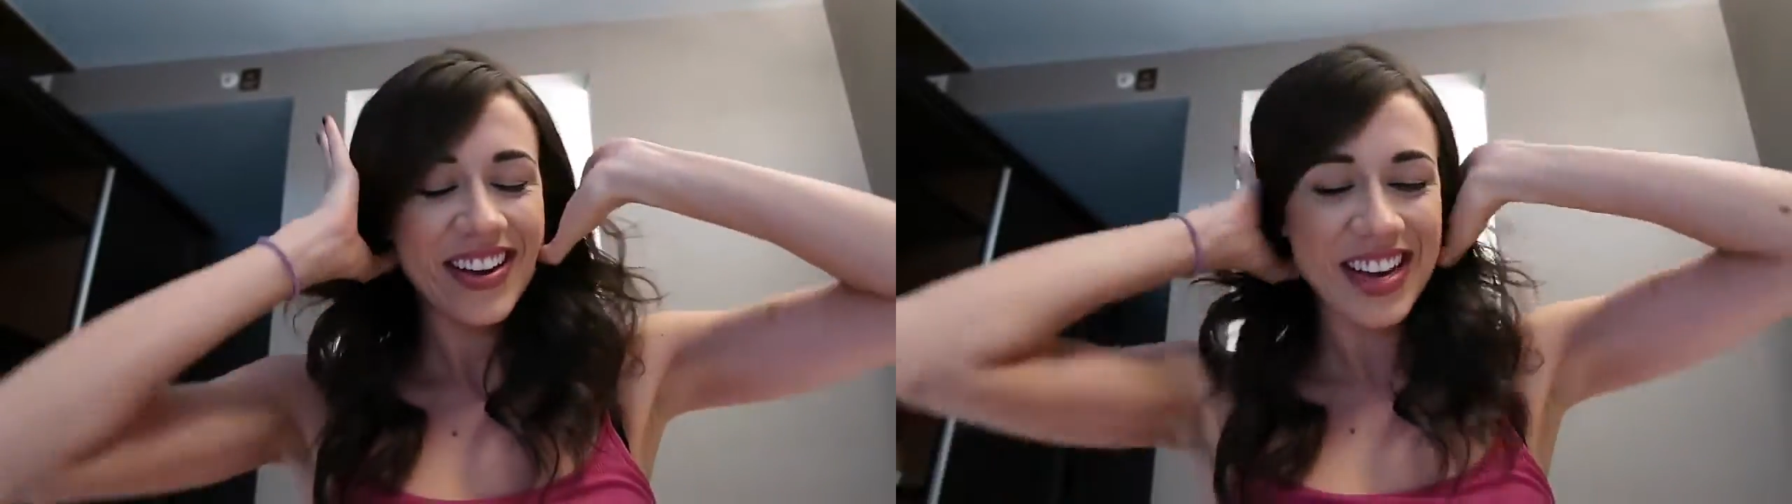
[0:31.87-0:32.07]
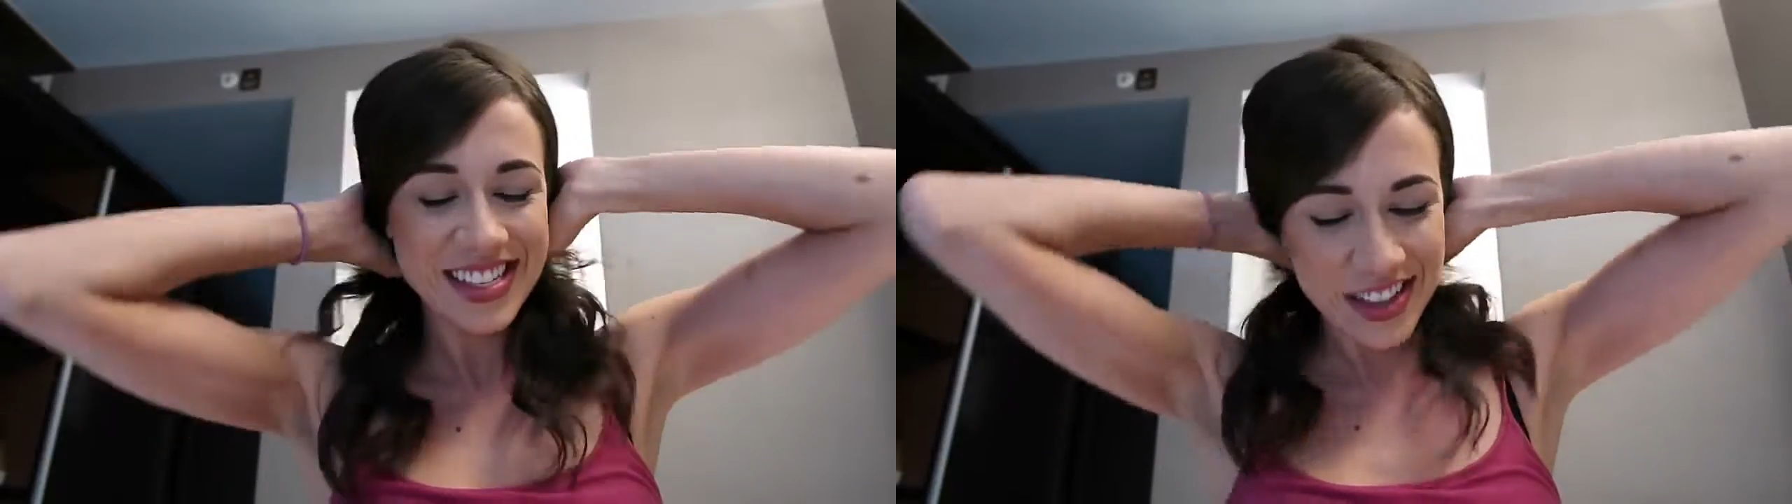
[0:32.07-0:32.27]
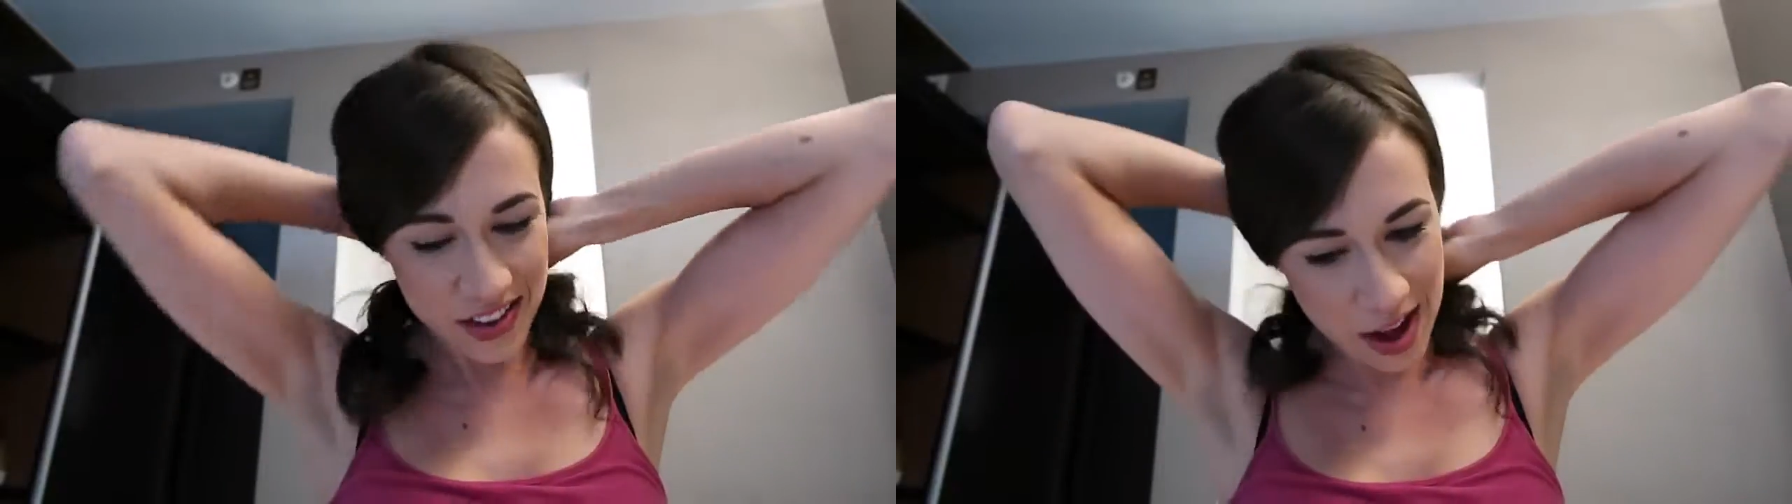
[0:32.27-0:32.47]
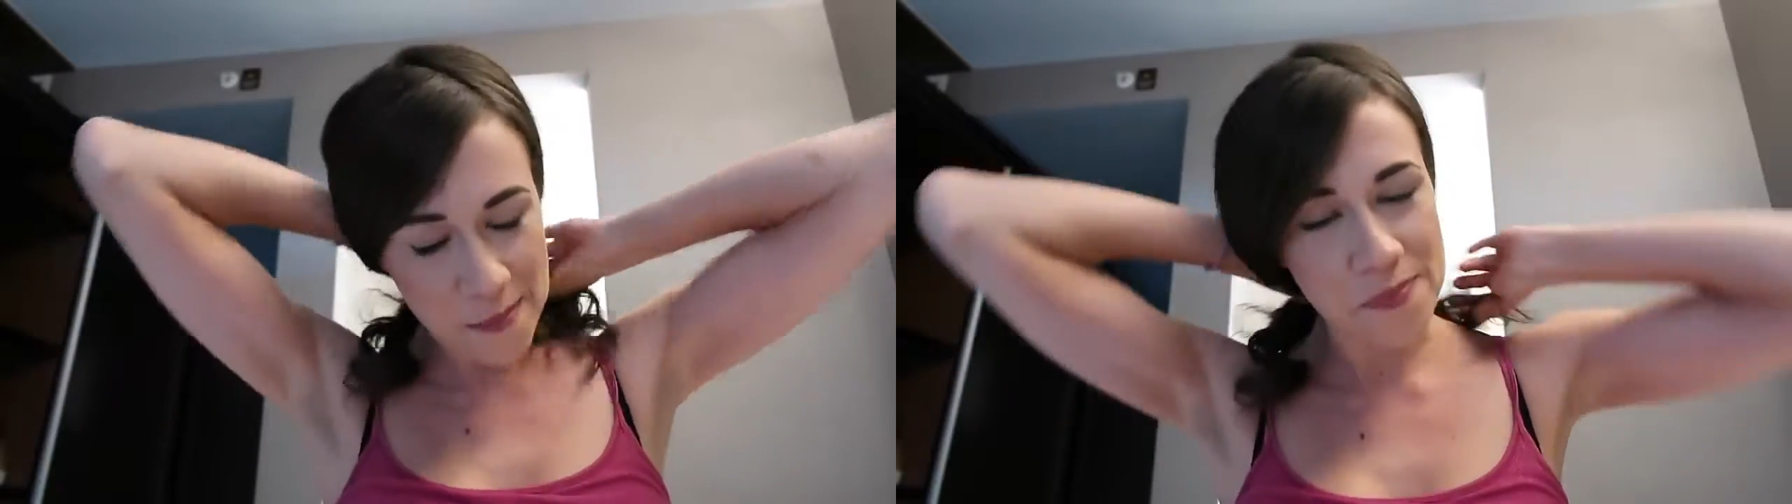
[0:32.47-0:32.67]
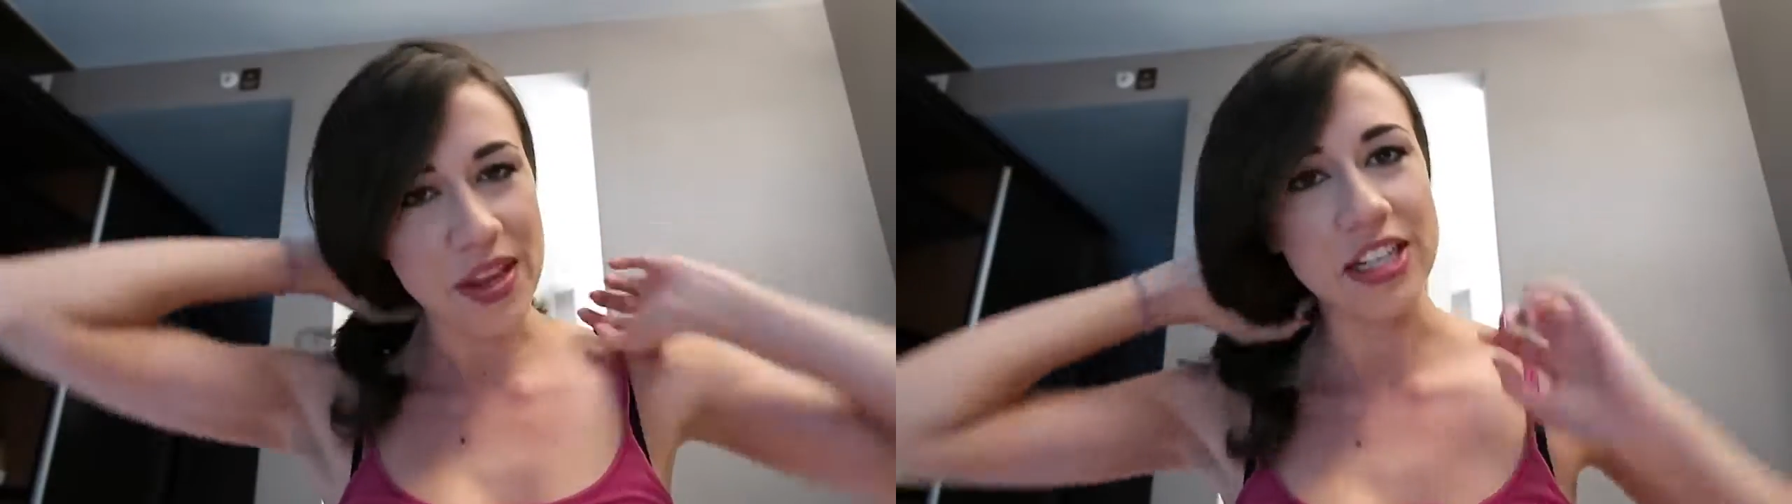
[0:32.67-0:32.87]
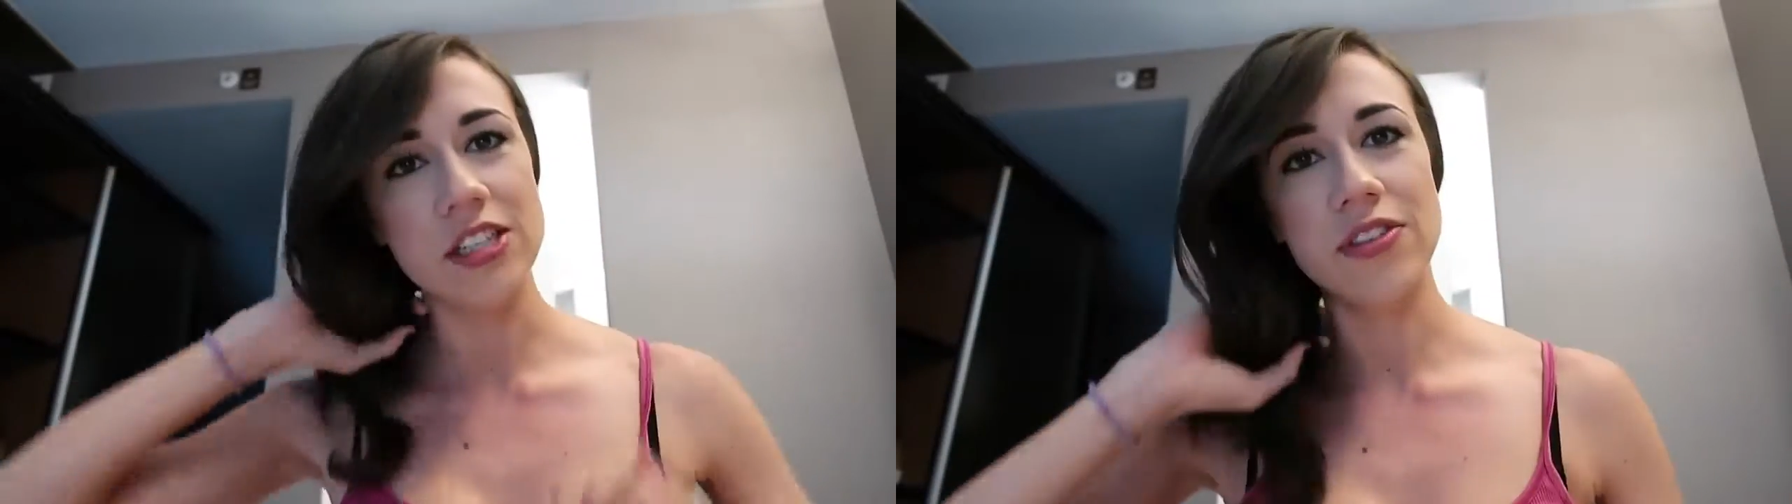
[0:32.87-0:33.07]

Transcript: Okay, so um, I just